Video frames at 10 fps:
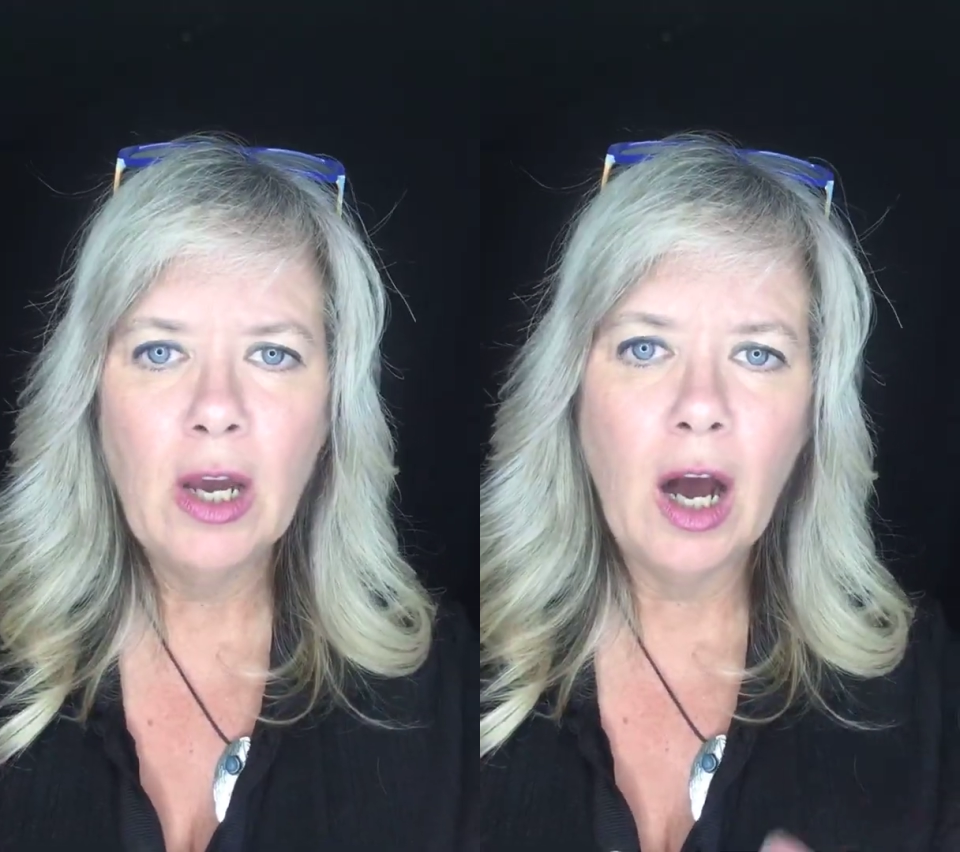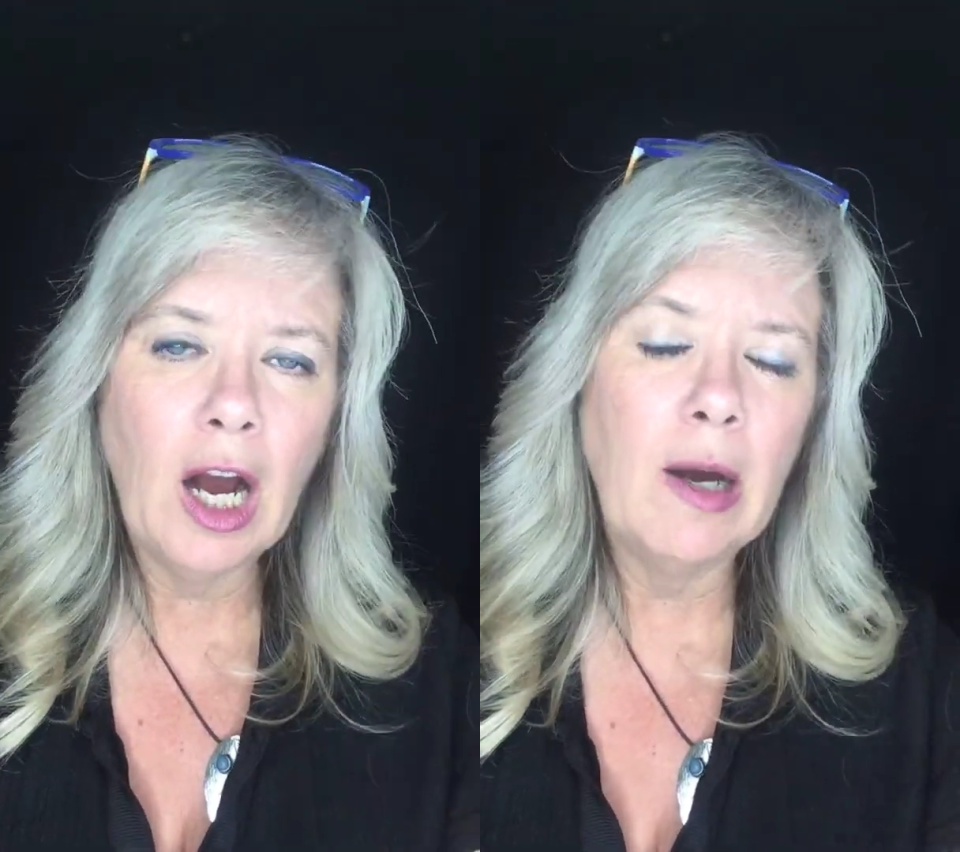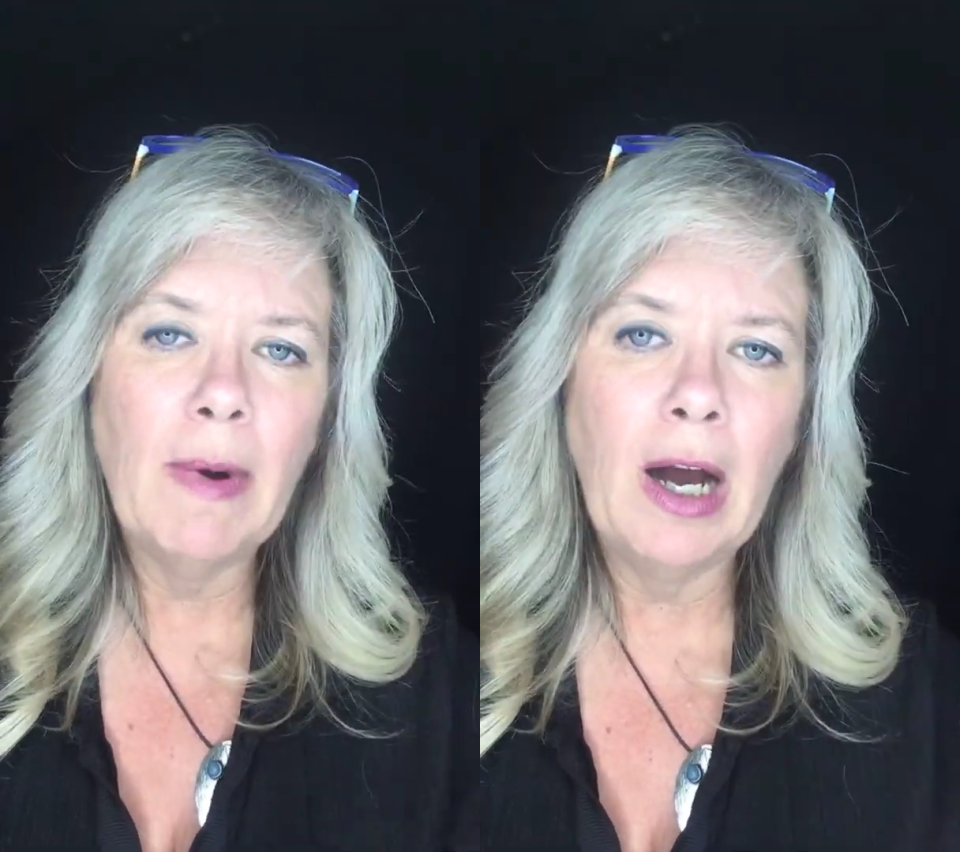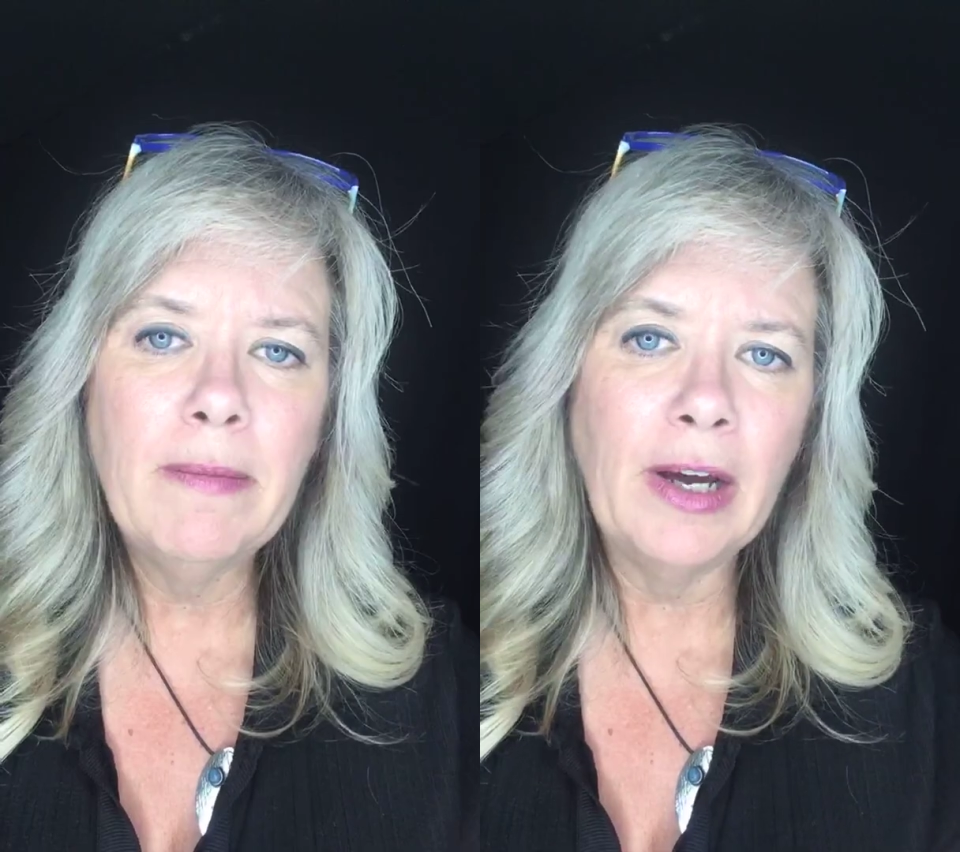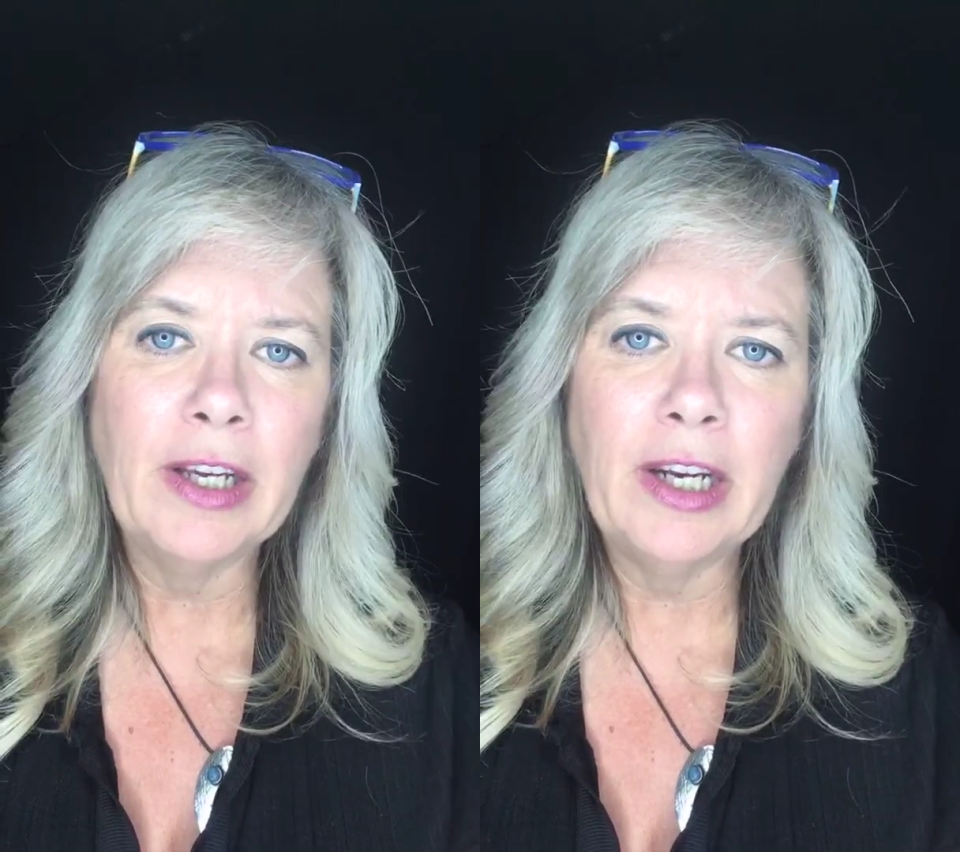How come I'm
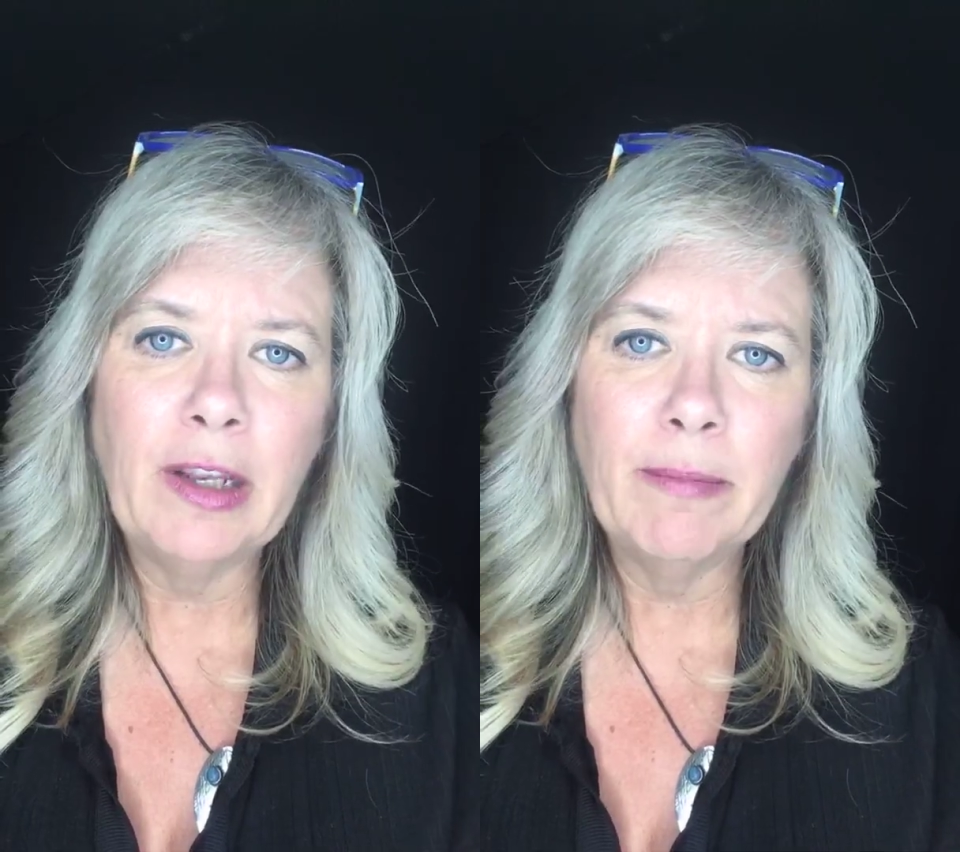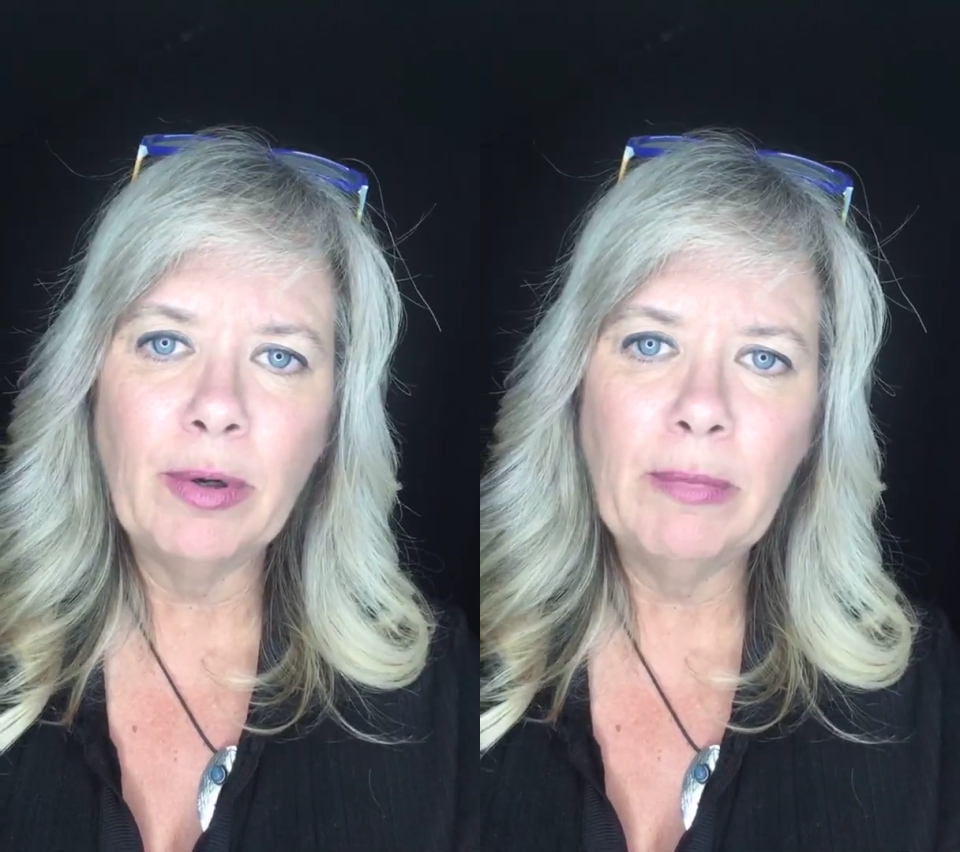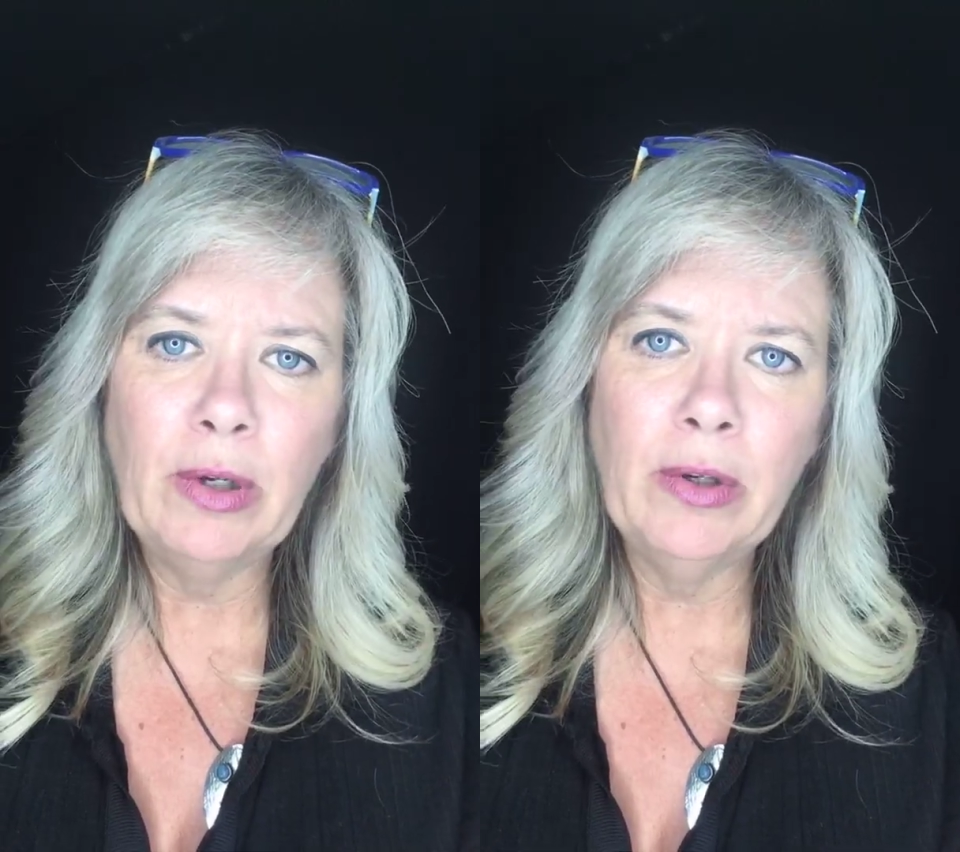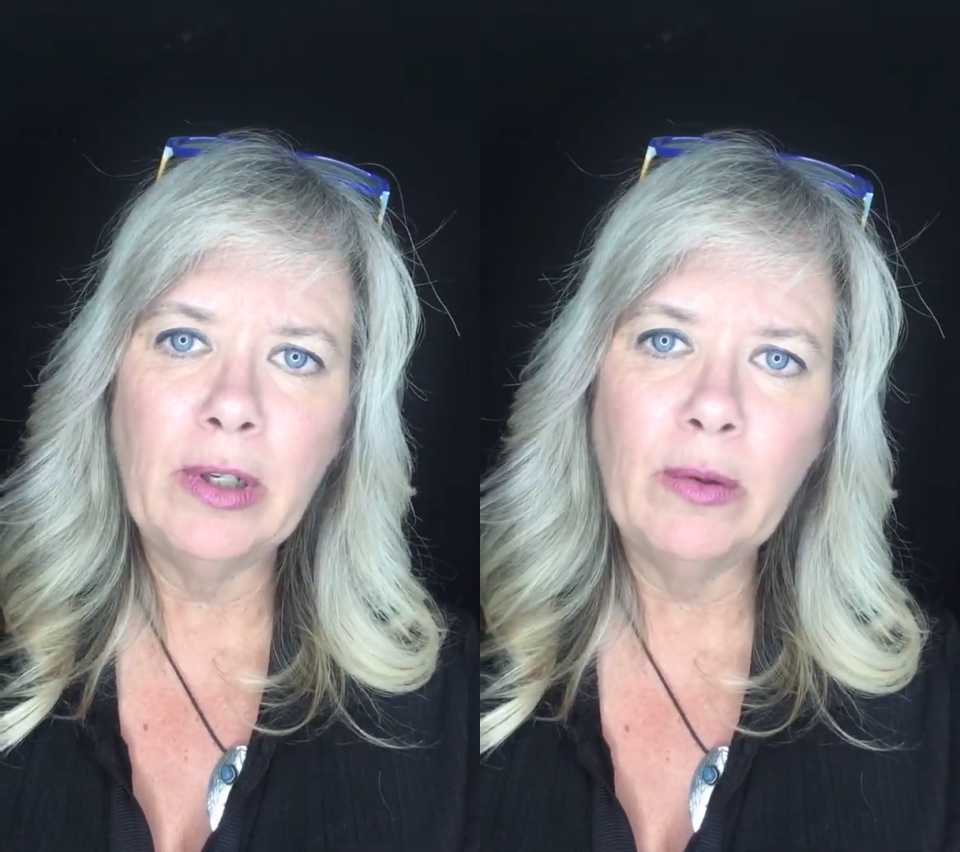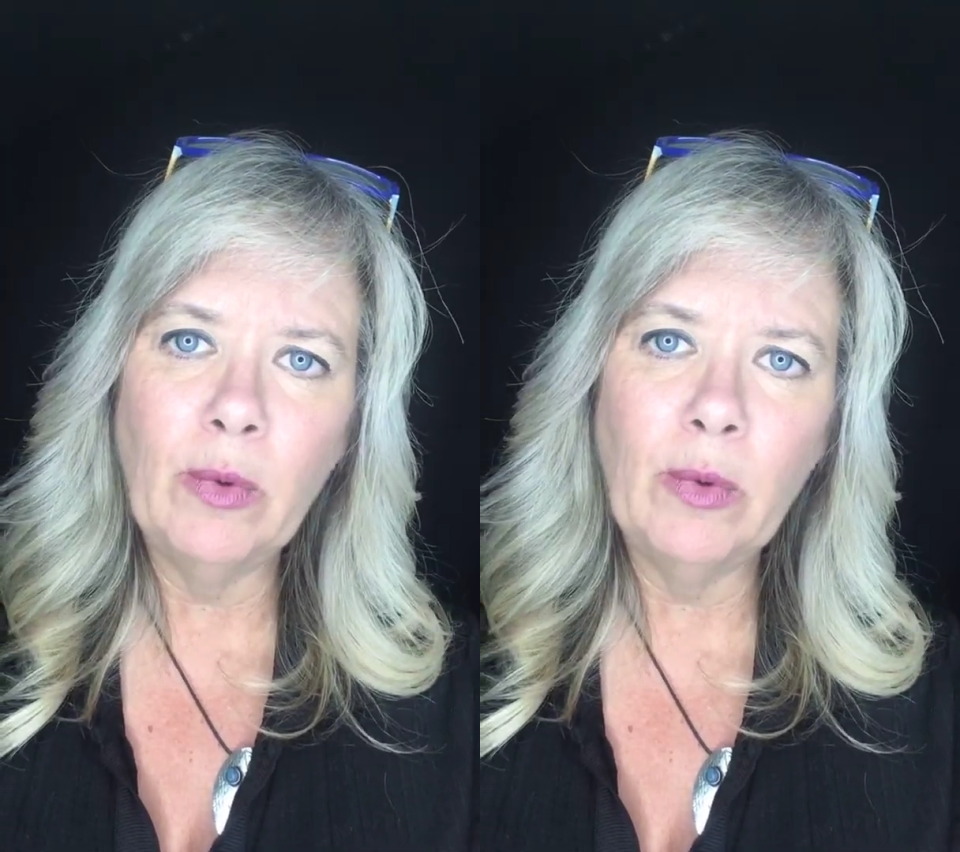not getting promoted?